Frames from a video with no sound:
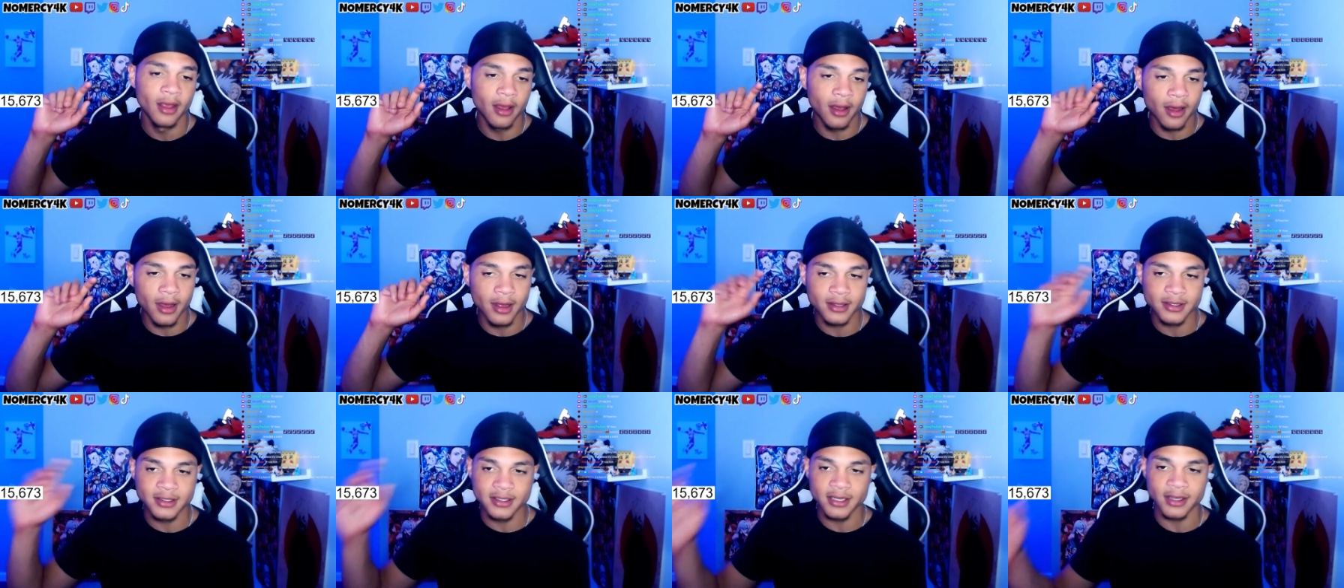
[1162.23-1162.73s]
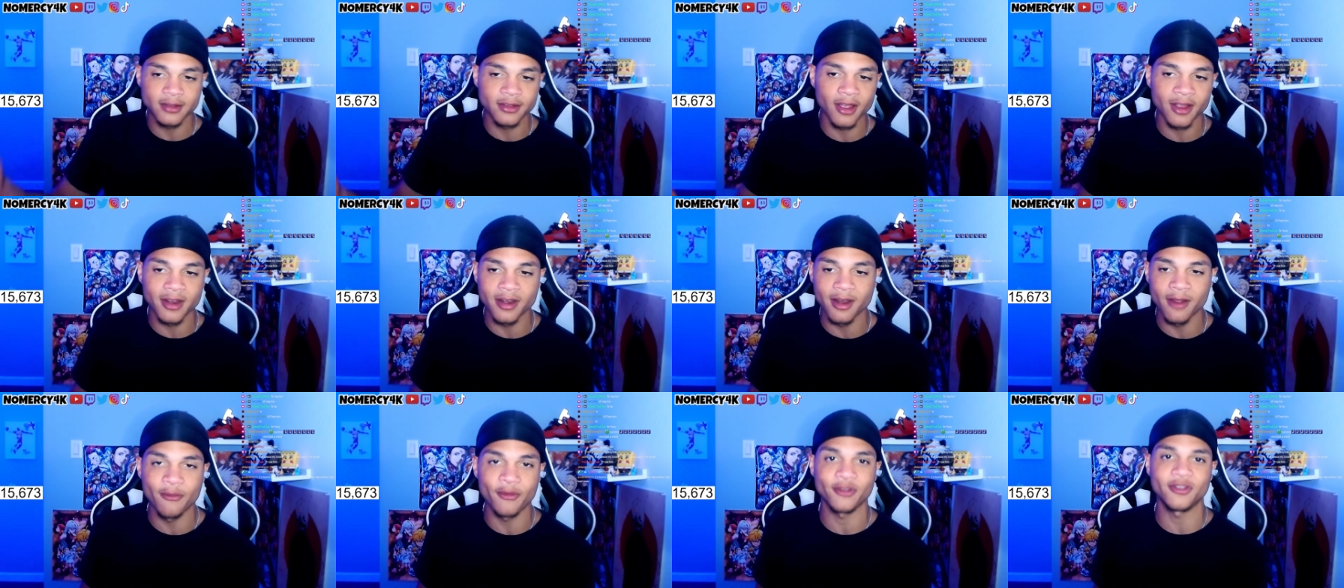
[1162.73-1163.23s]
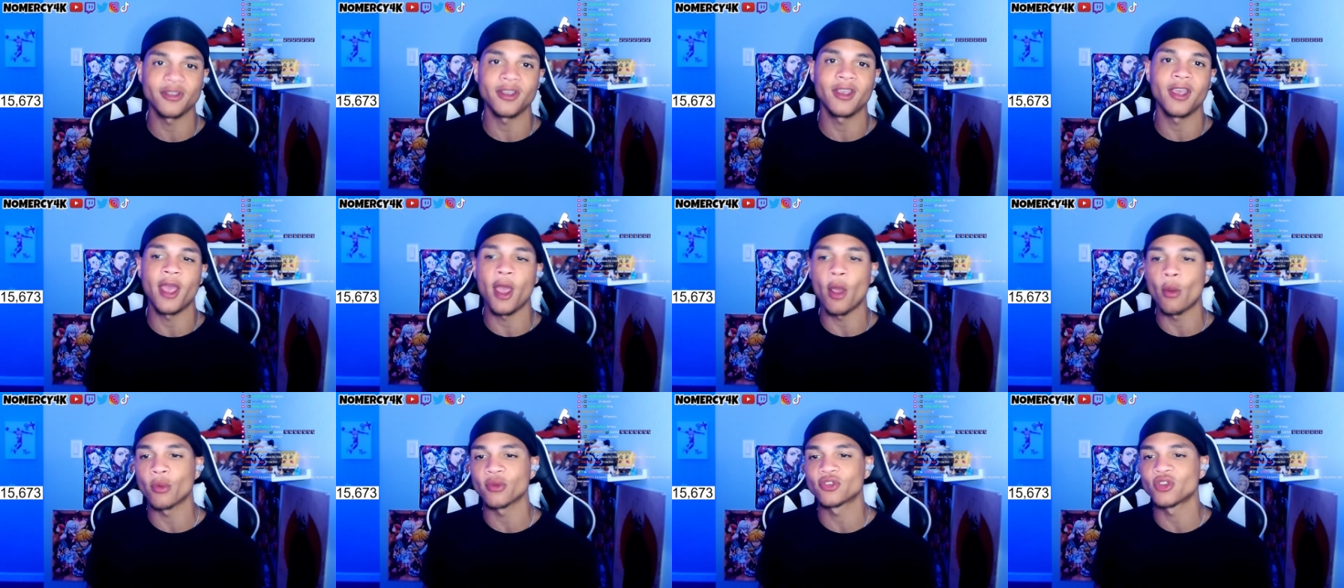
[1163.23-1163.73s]
to Thugnificent
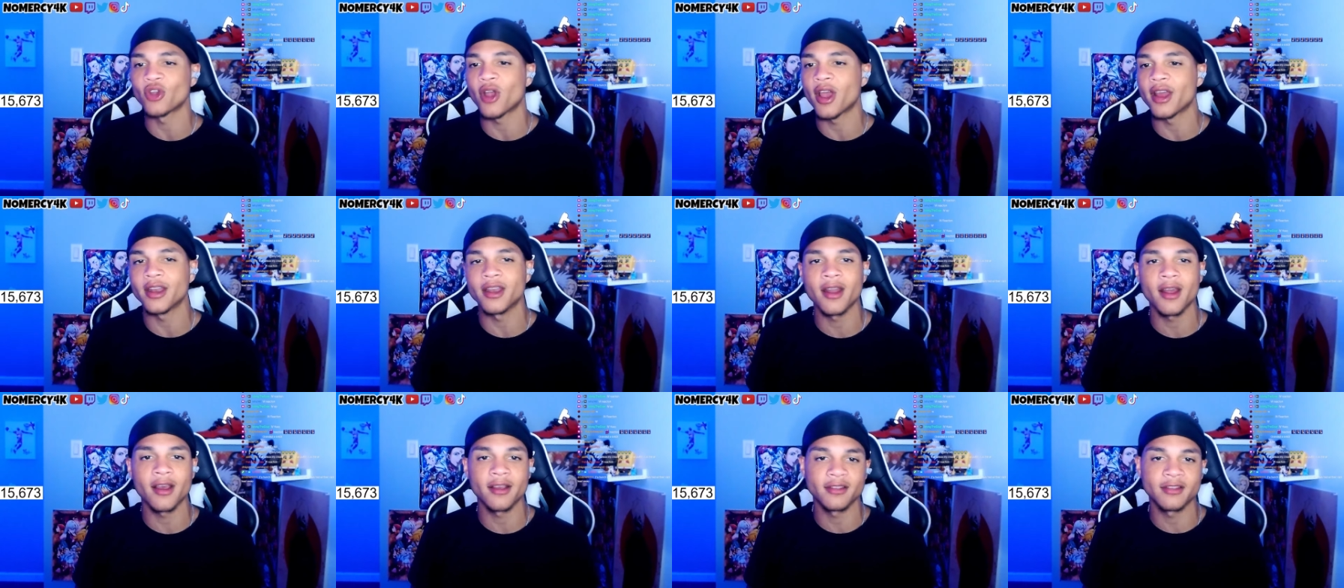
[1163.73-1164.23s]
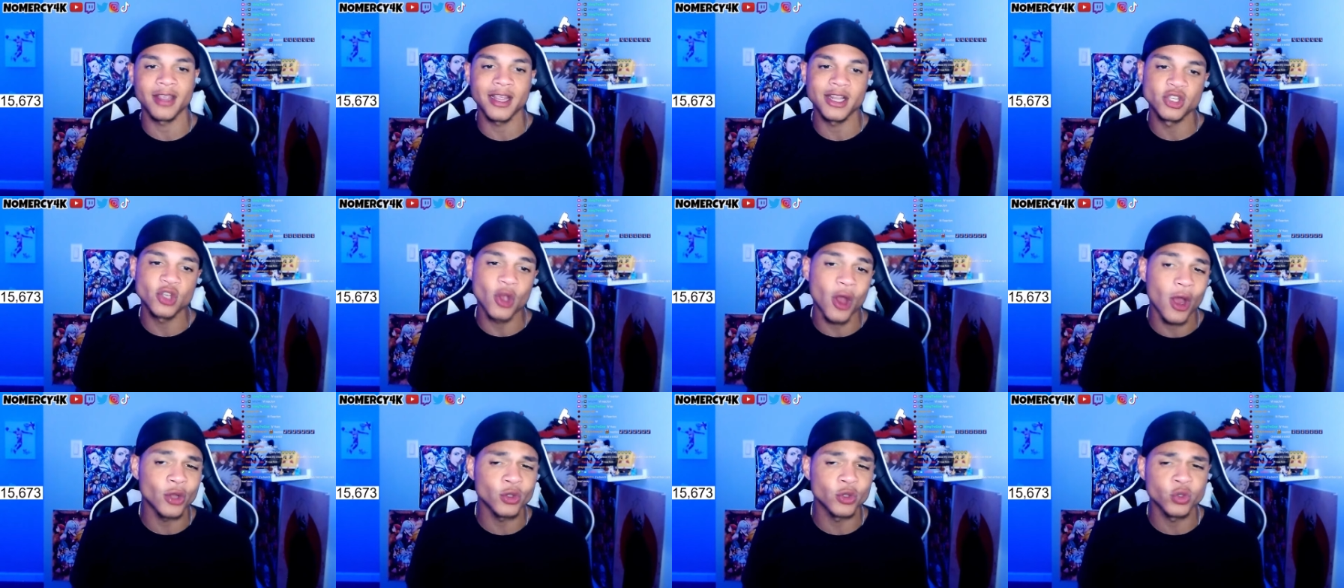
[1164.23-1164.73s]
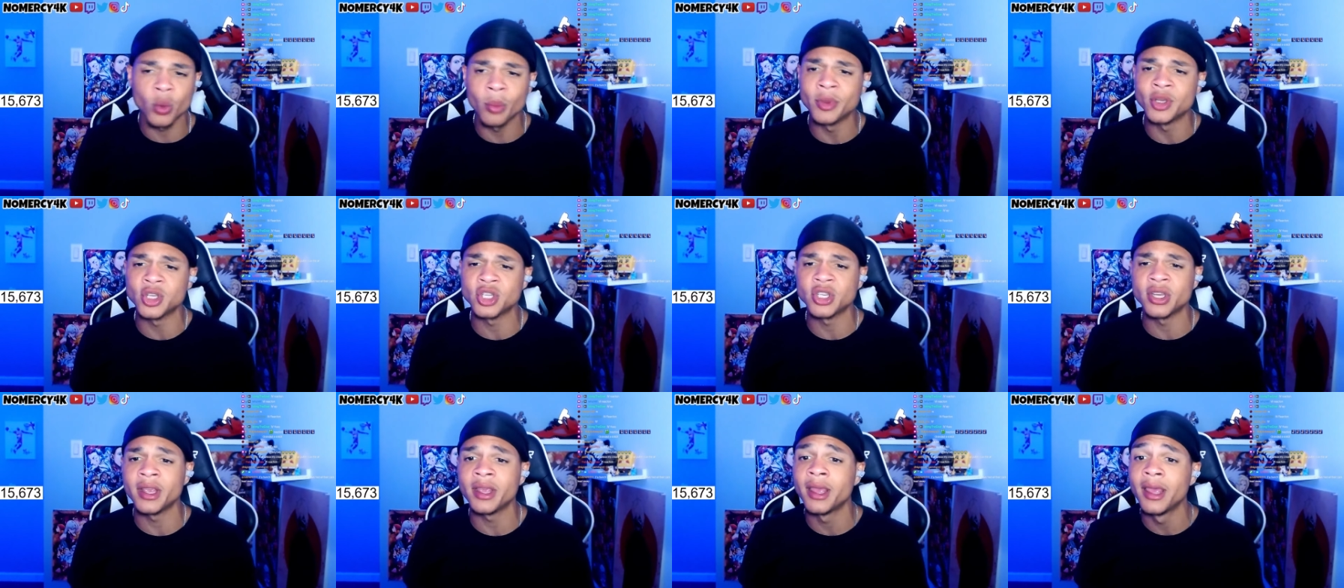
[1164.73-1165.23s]
and was trying to Nonsane talk to him and
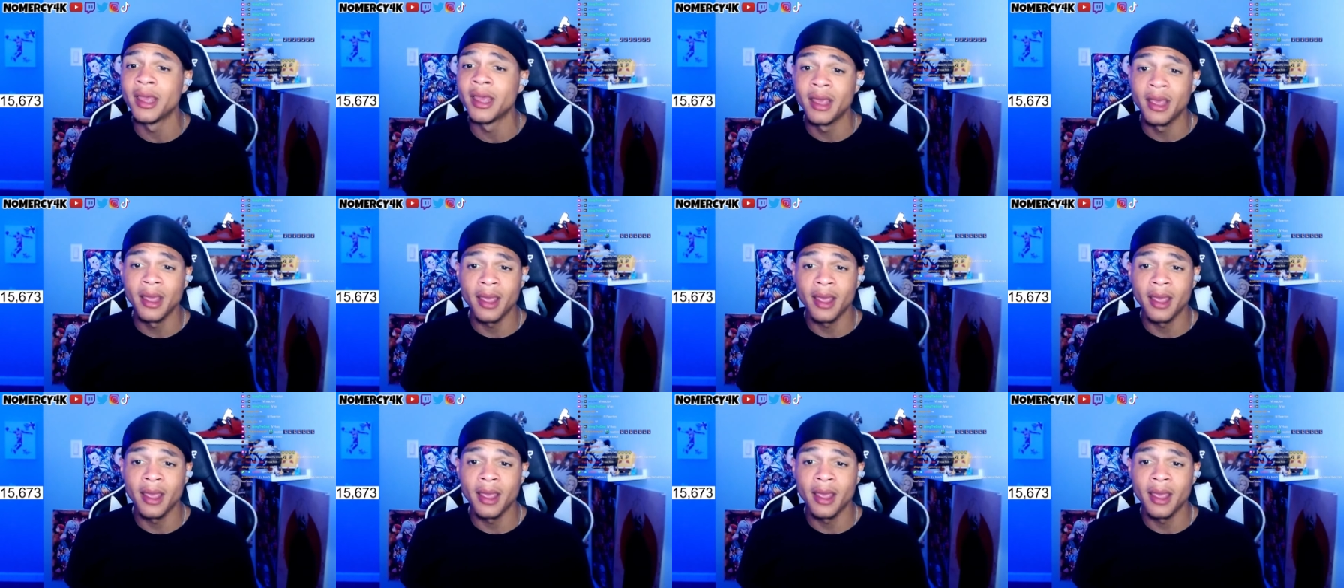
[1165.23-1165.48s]
shit.